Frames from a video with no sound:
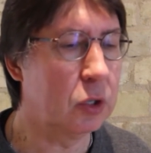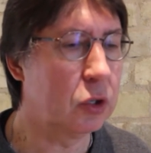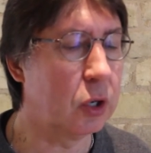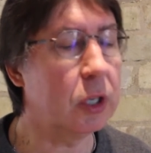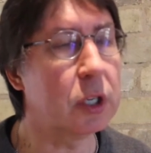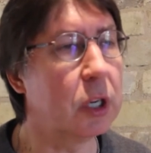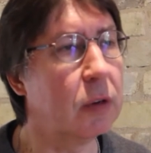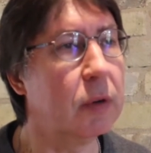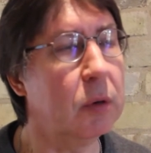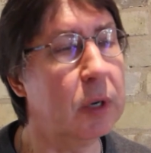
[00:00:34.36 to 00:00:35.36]
Drug
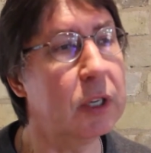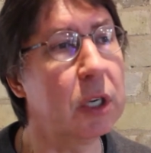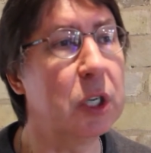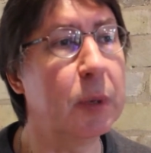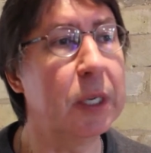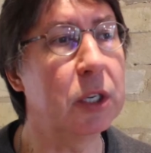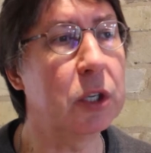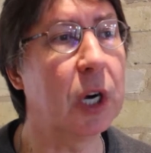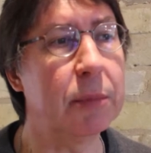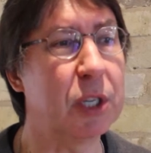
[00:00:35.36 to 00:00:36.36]
discovery recently has been
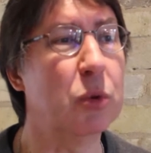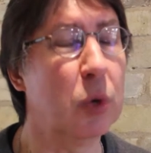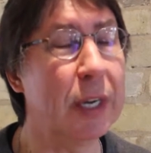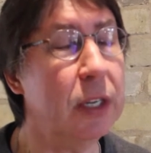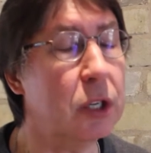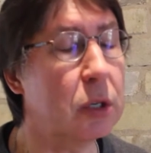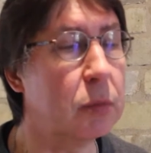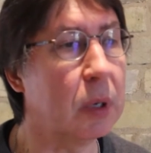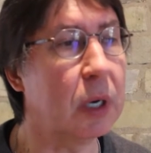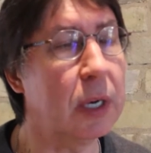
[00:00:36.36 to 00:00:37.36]
described as a race
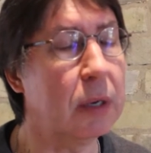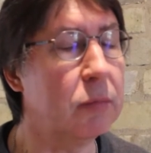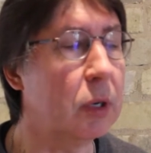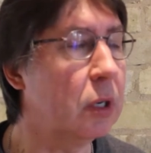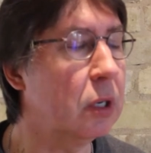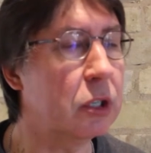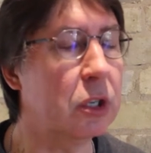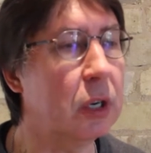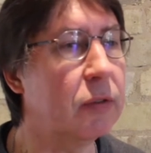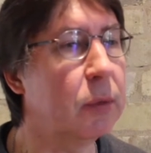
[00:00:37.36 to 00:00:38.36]
by a
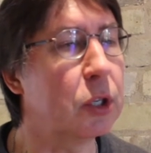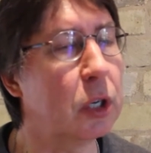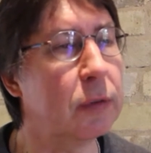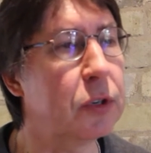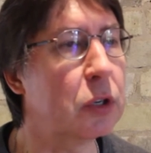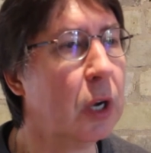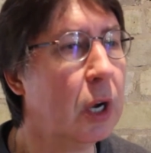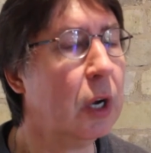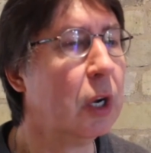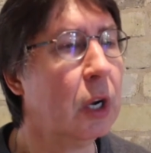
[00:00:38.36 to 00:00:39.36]
study from the Tufts
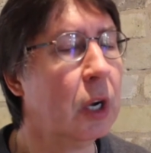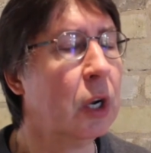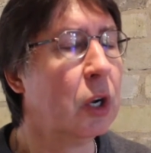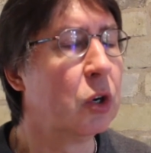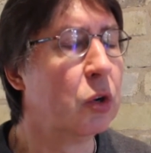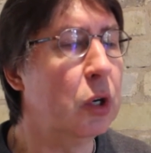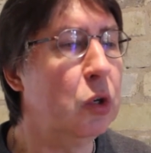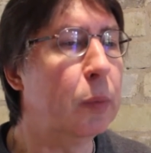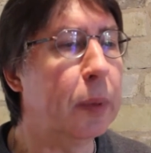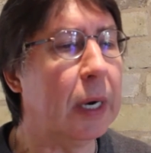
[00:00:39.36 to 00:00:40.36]

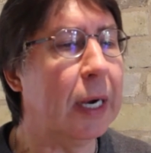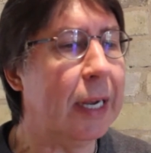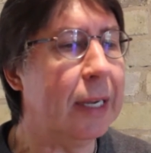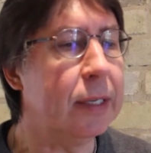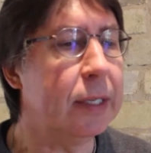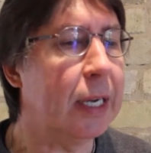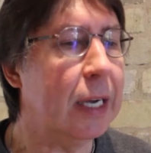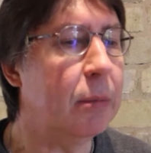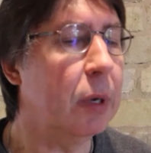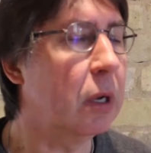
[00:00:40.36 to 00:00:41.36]
group, and
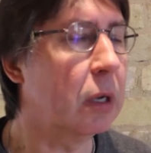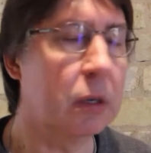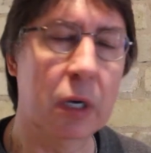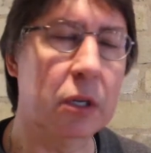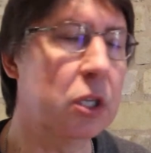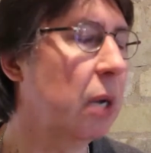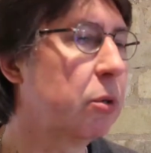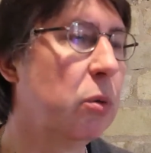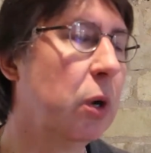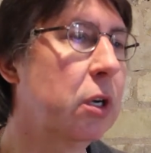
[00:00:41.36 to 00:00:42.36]
a lot of
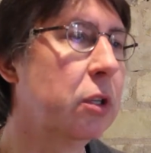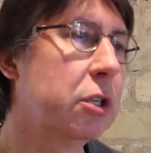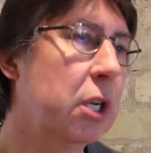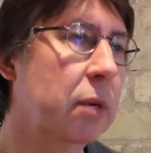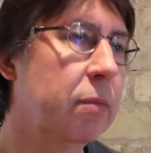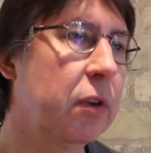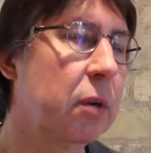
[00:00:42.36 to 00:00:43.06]
times we work on the same